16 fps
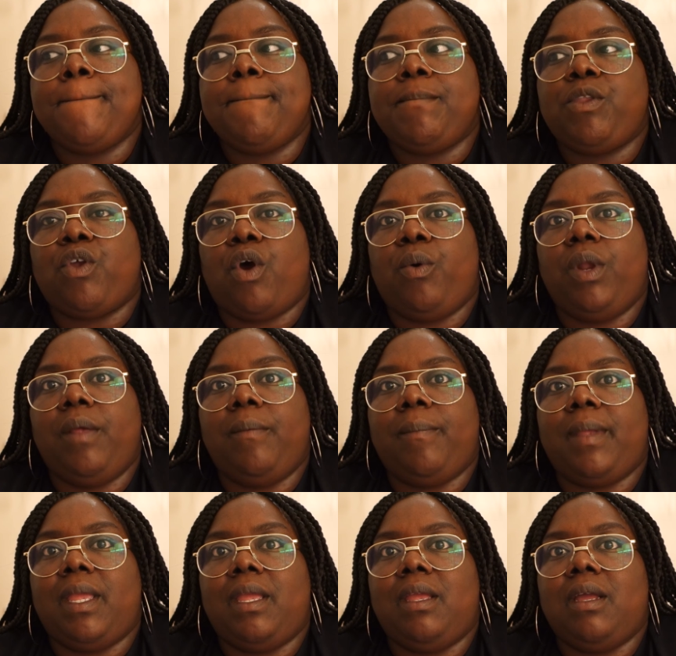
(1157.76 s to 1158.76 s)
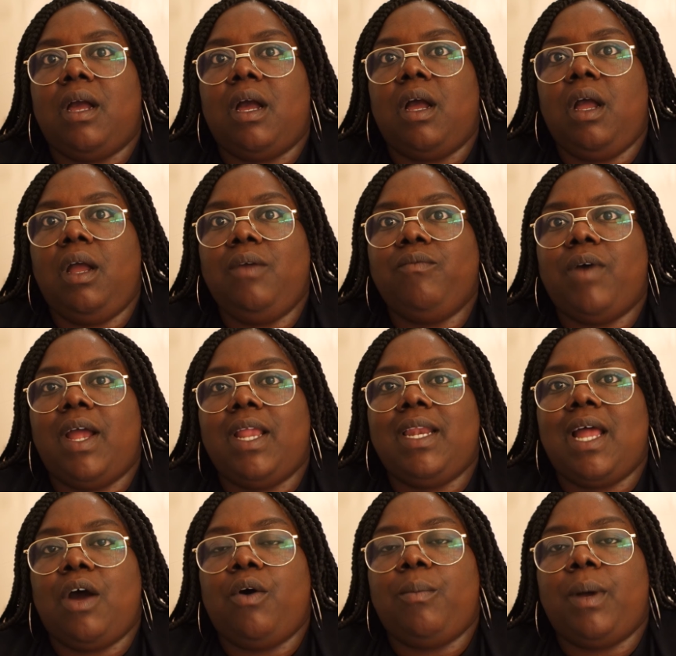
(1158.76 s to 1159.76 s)
so I want to be, right
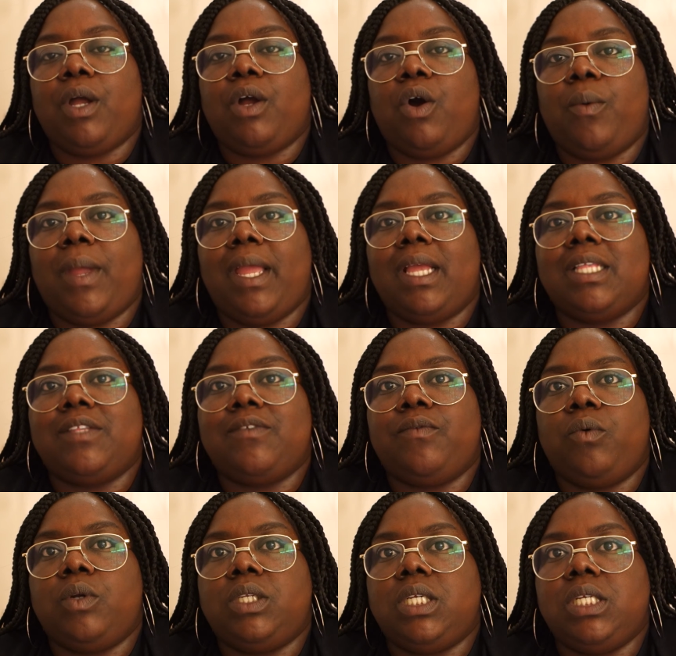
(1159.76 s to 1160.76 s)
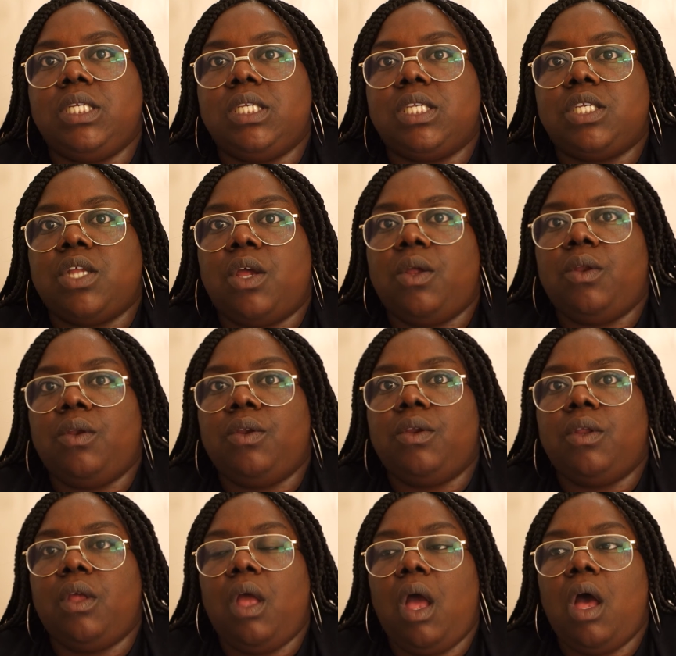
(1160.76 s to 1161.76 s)
now my goal weight is 14 stone,
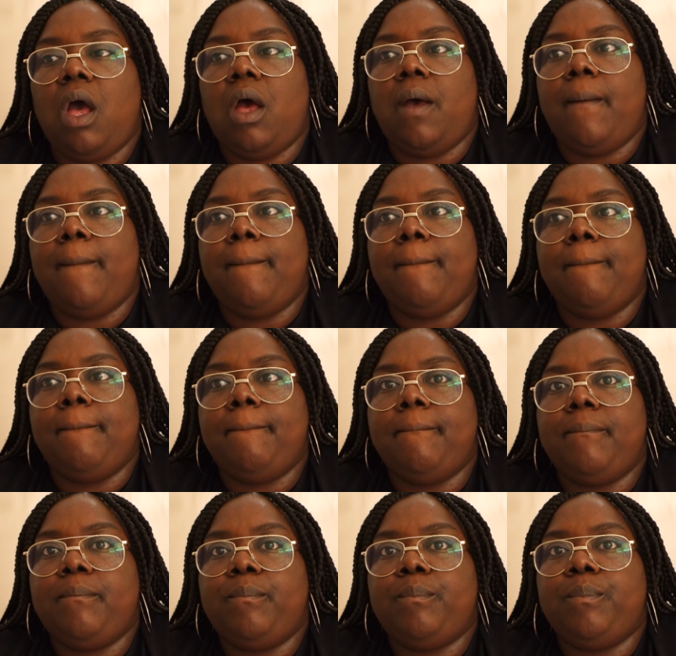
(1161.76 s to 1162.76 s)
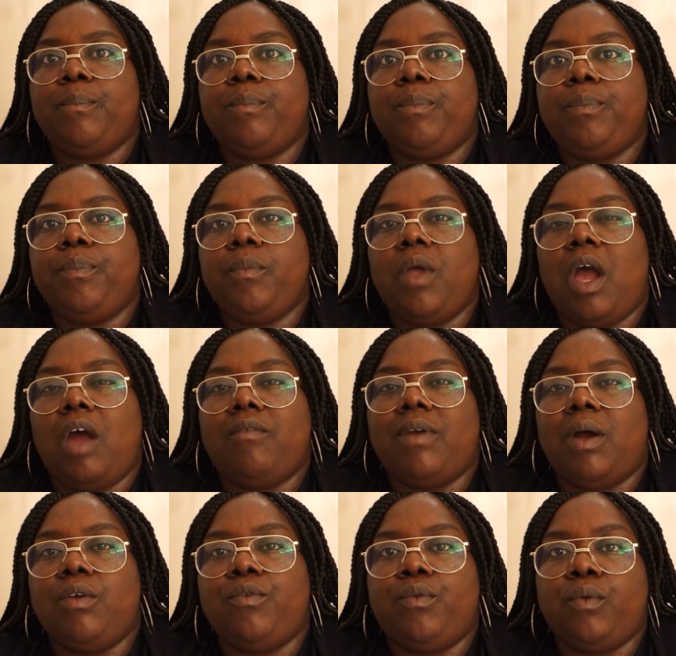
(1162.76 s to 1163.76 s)

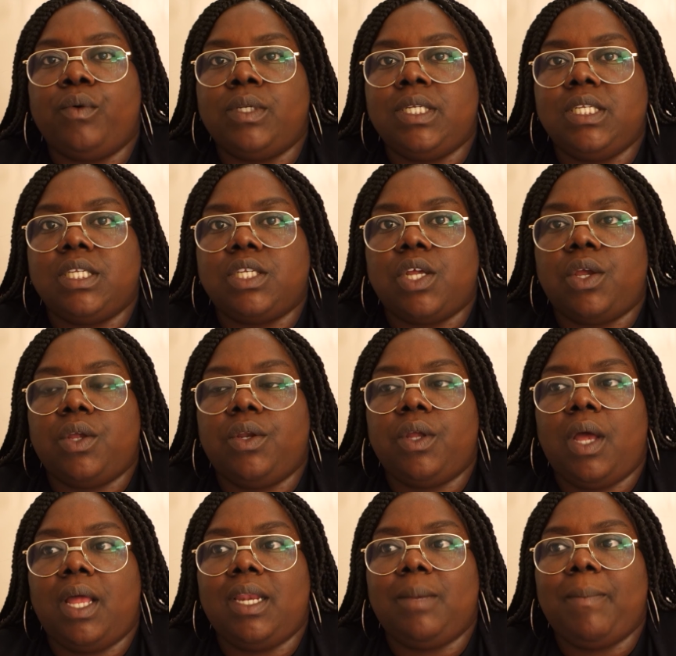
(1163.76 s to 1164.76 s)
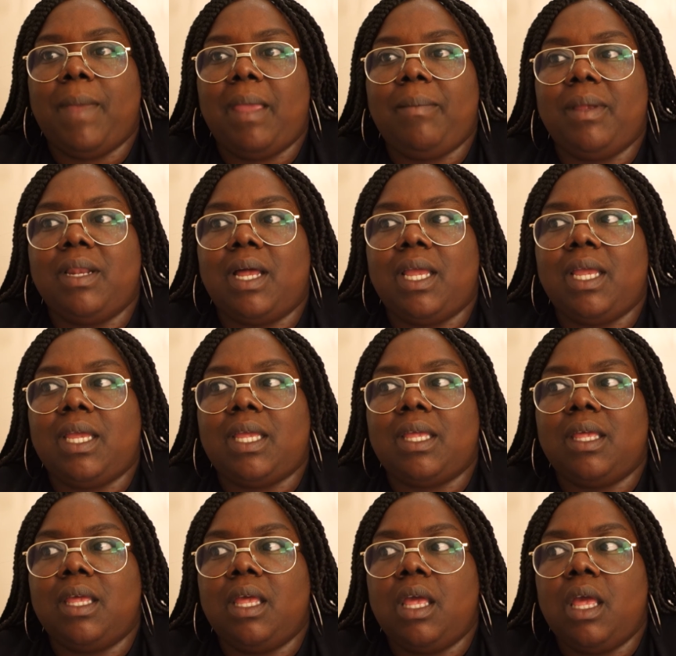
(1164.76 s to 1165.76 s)
around 14 stone, and maybe like
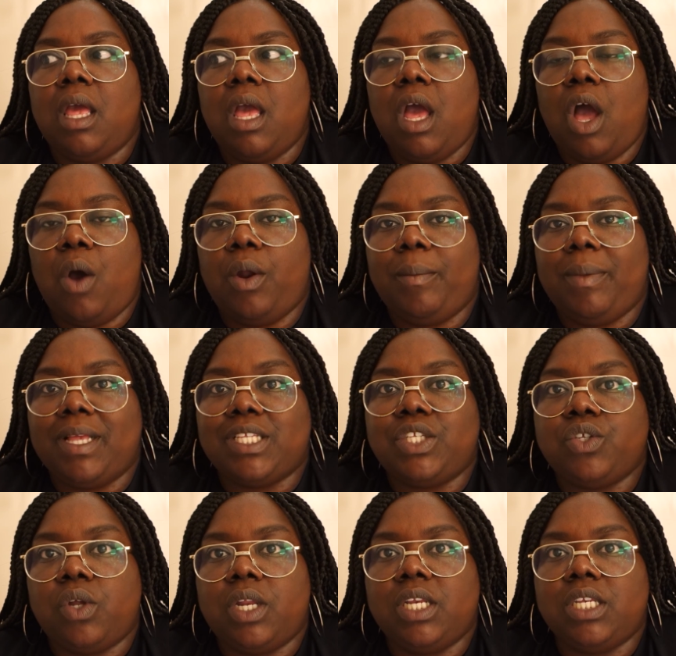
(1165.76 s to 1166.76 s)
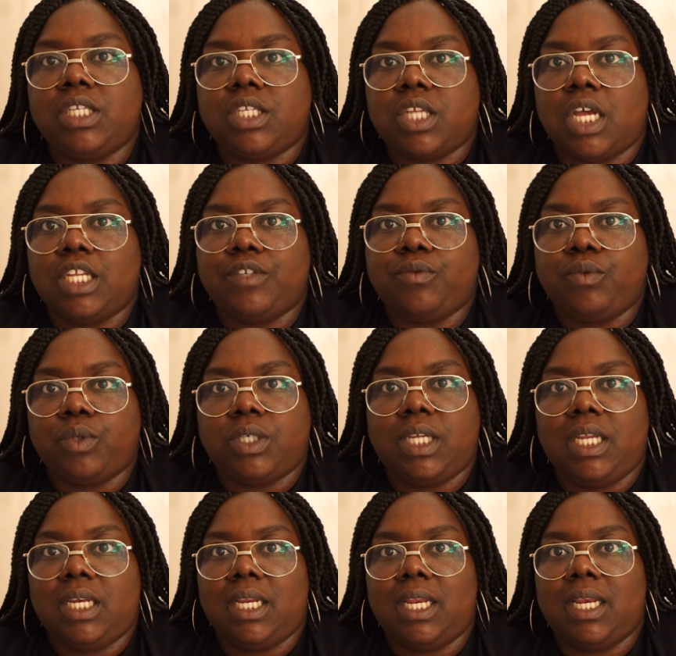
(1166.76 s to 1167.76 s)
I want to be a solid size
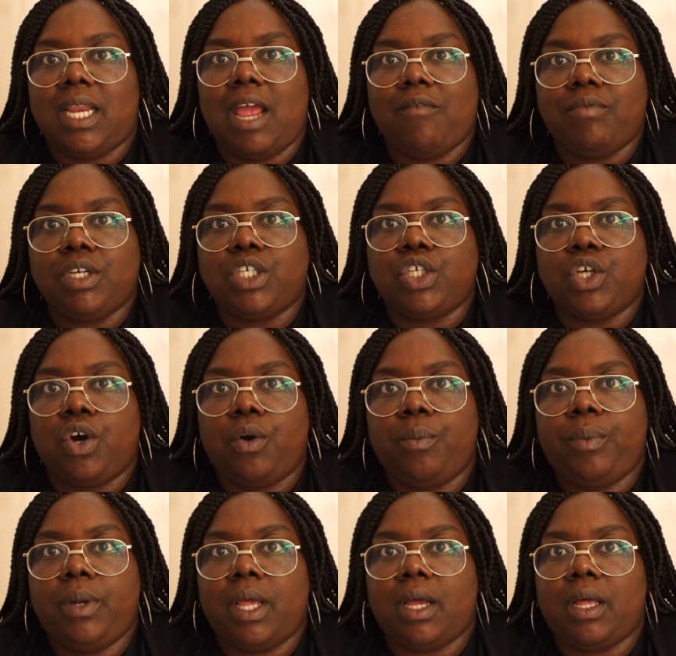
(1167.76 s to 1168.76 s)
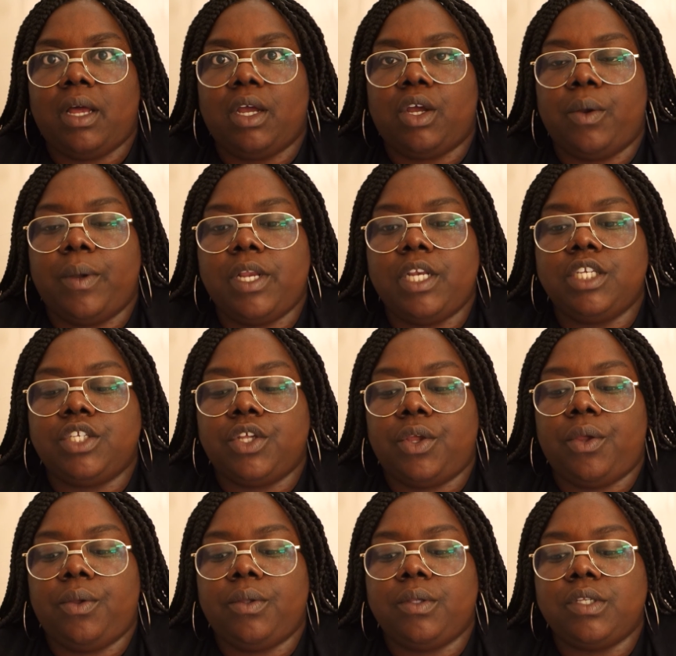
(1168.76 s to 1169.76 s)
14 in every shop like I go
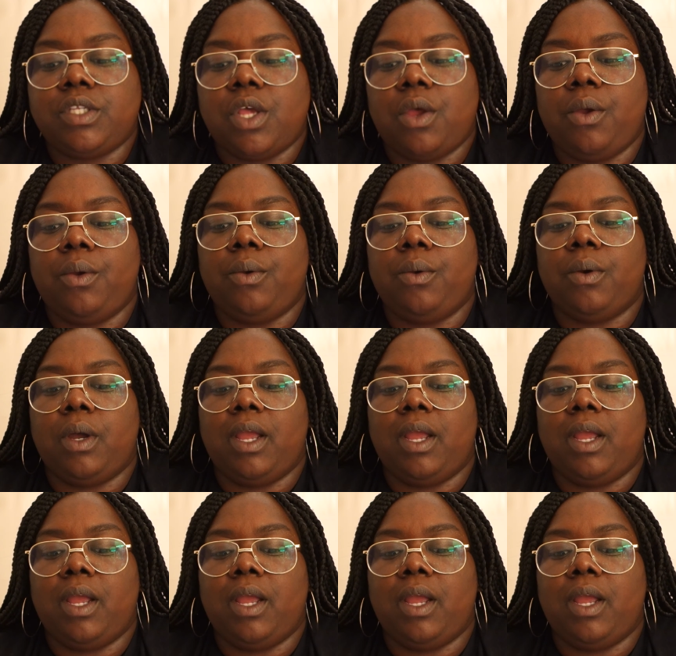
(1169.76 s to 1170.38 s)
into, so